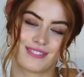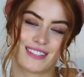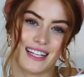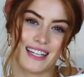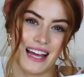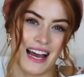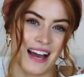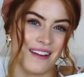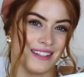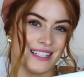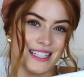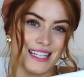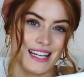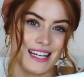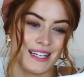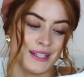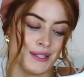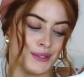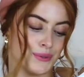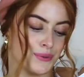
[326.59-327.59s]
you can have it
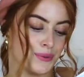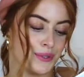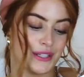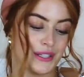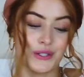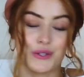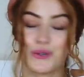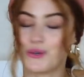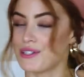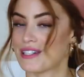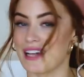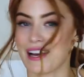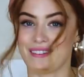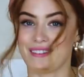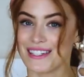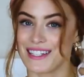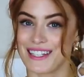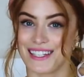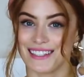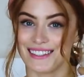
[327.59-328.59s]
in or you cannot have
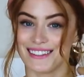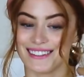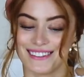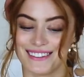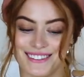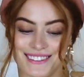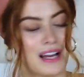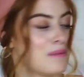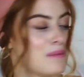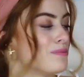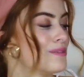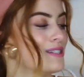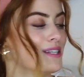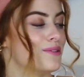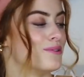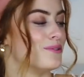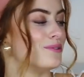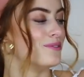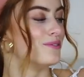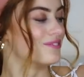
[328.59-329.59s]
it in, up to
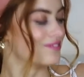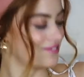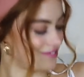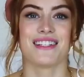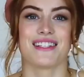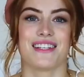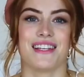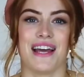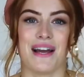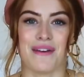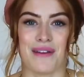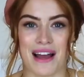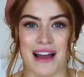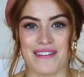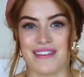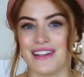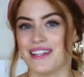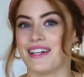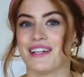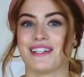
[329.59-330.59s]
you. So there we
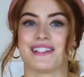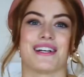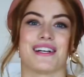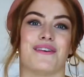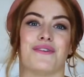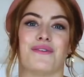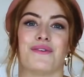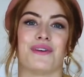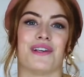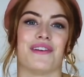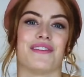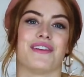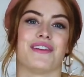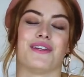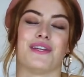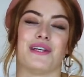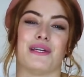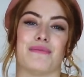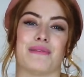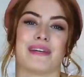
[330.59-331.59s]
have it. Those are all of the
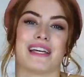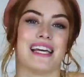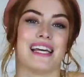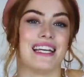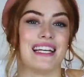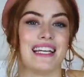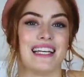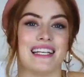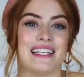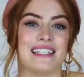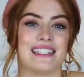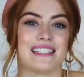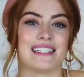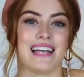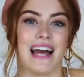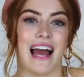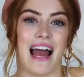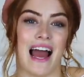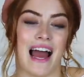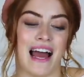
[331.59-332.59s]
new bikinis
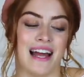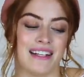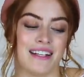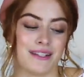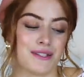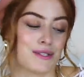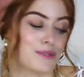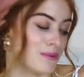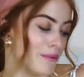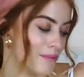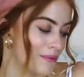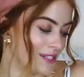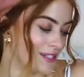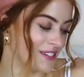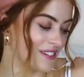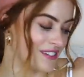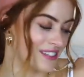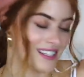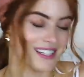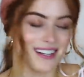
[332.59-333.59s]
and
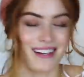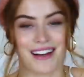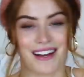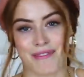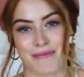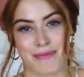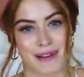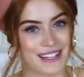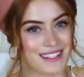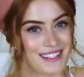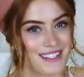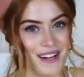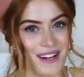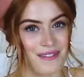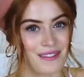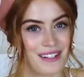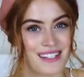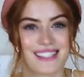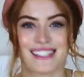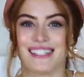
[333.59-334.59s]
swimsuits that I've picked
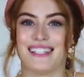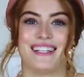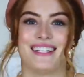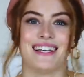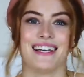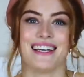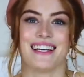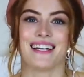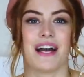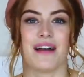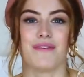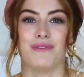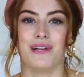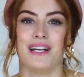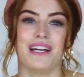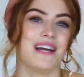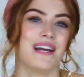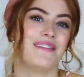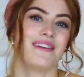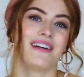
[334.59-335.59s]
up recently. I
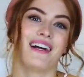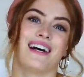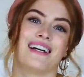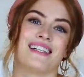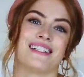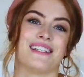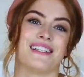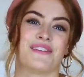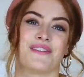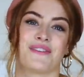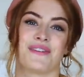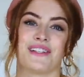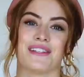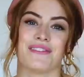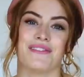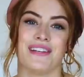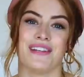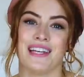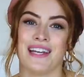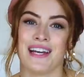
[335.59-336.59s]
really hope you guys enjoyed the
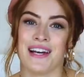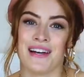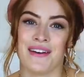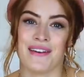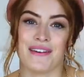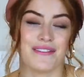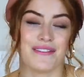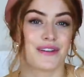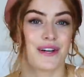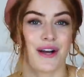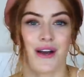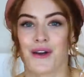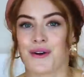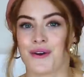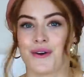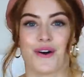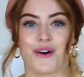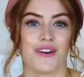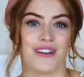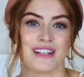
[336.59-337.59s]
video. If you're going
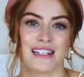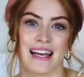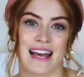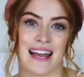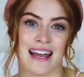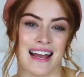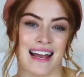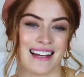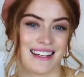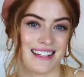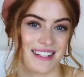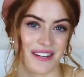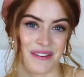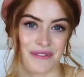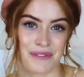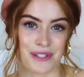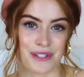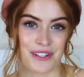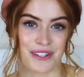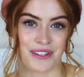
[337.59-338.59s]
on holiday
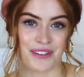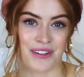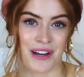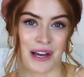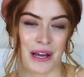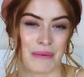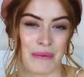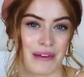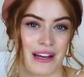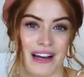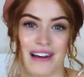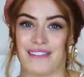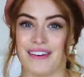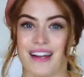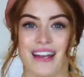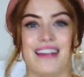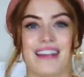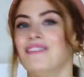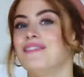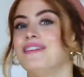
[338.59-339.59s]
anytime soon, I hope you have
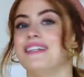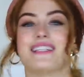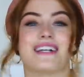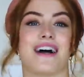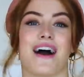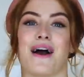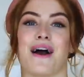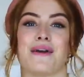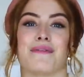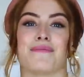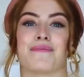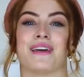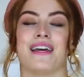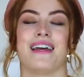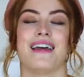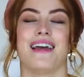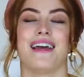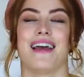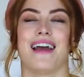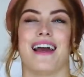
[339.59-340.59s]
a lovely time
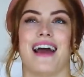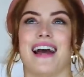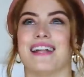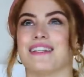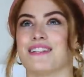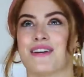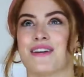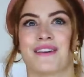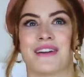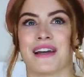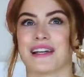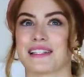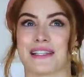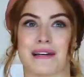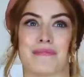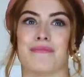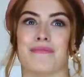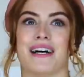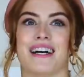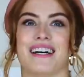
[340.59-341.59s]
and don't get
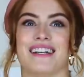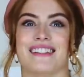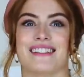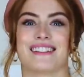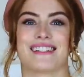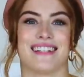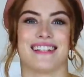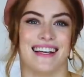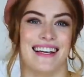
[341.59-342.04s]
sunburnt.